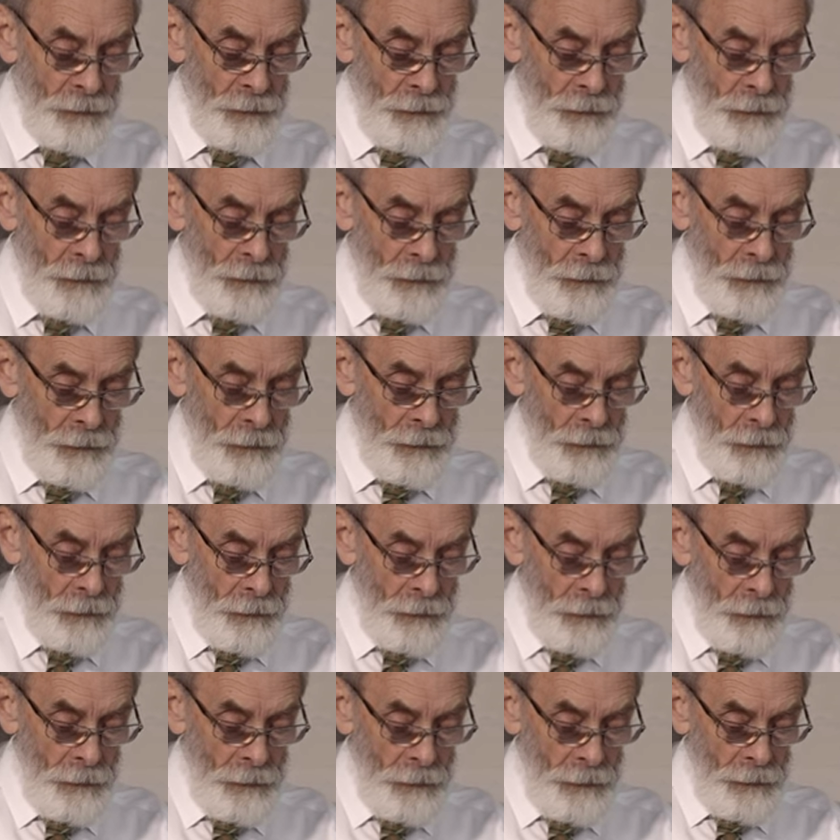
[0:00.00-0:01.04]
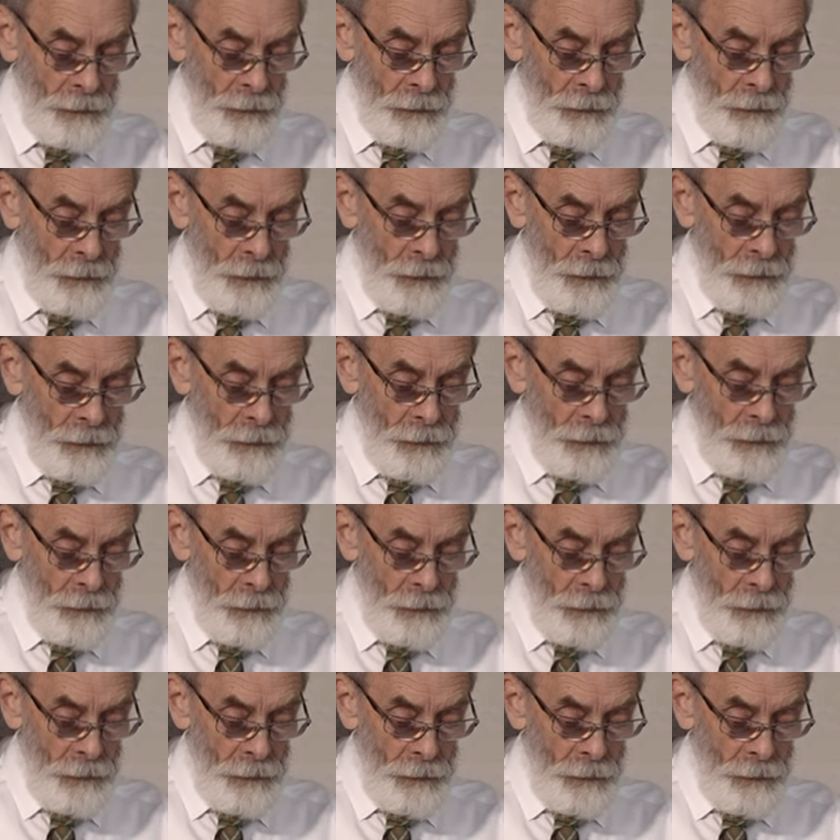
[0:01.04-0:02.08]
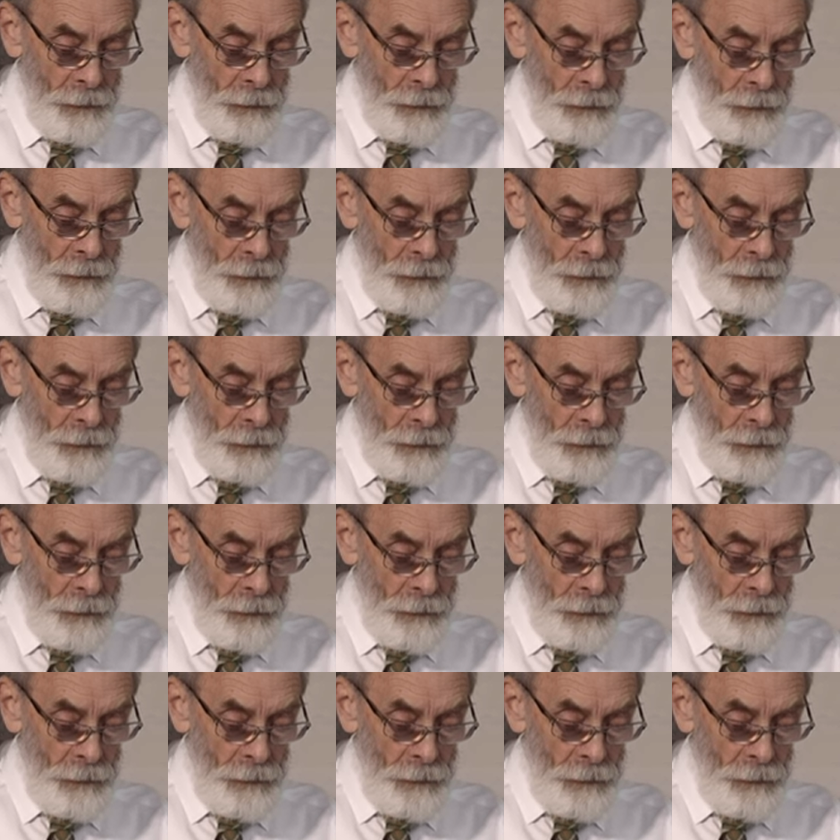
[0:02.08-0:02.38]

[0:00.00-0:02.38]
(silence)